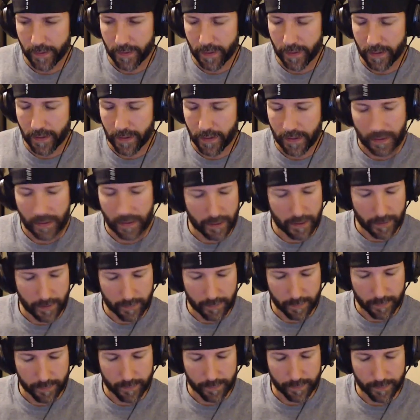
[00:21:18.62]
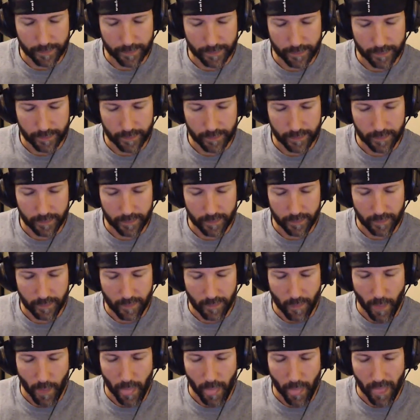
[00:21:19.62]
name?
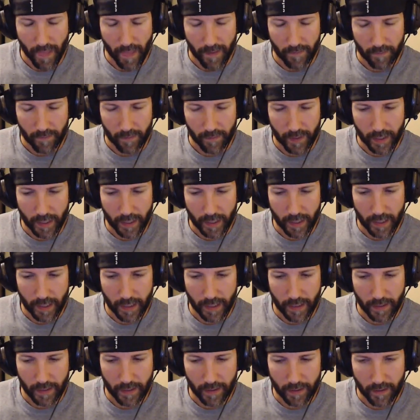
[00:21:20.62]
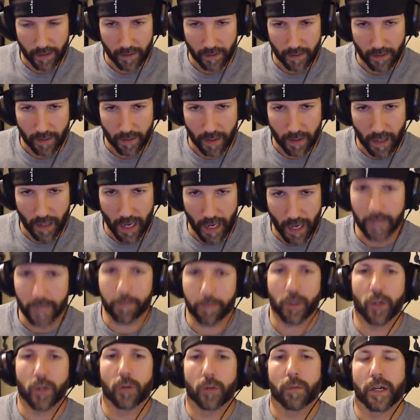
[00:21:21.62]
The guy,
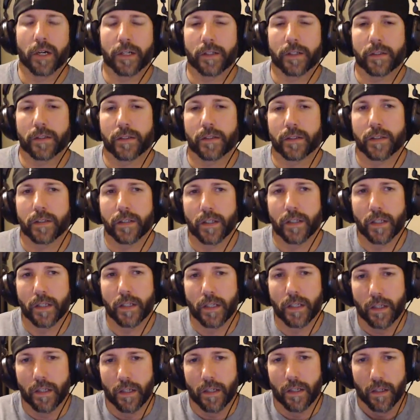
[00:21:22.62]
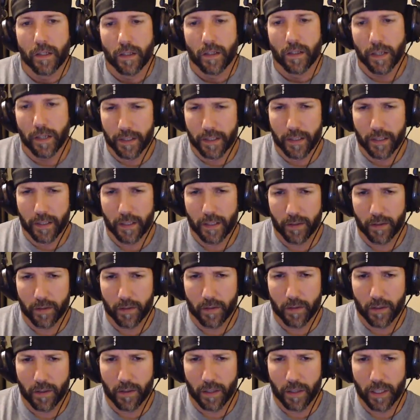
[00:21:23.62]
Ike Perlmutter. Like
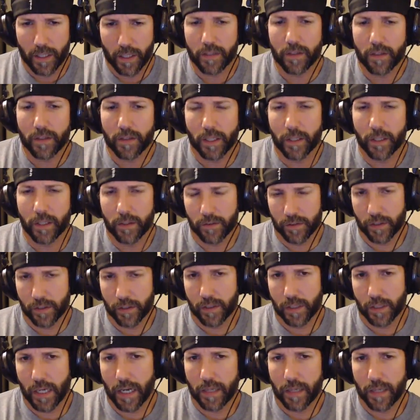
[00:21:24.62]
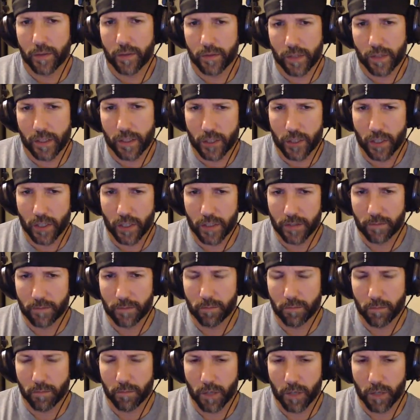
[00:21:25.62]
he's the guy who's like in charge of
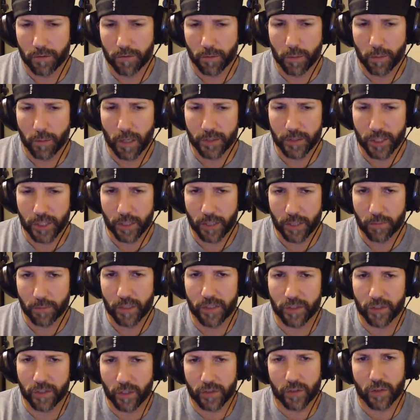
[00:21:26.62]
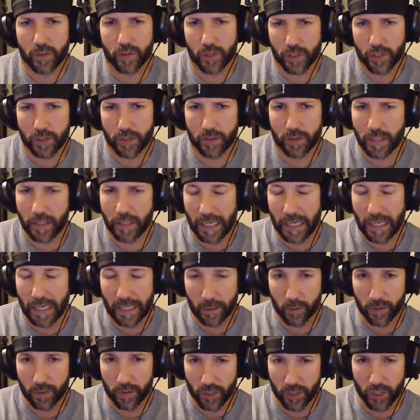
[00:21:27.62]
Marvel Publishing, but he's also the guy
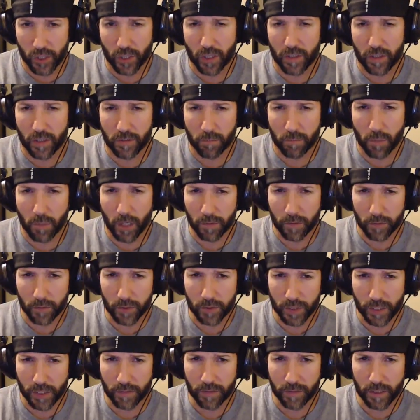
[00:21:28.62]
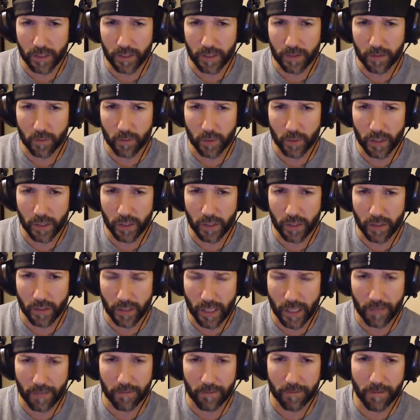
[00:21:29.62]
who was in charge of Marvel TV when
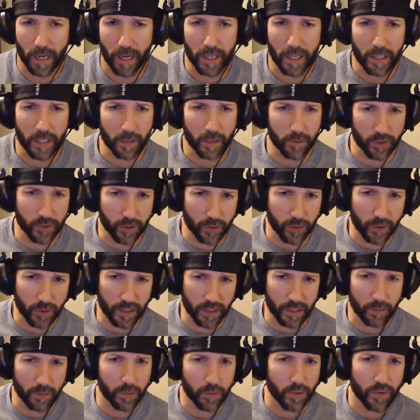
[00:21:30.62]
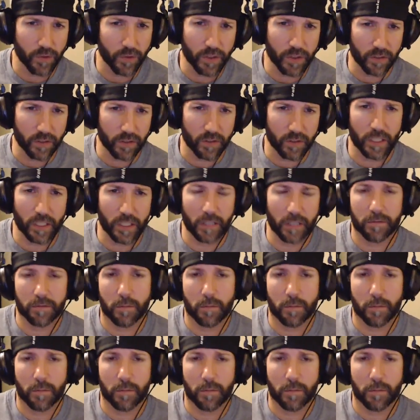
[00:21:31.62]
Kevin Feige was doing like the movies and stuff.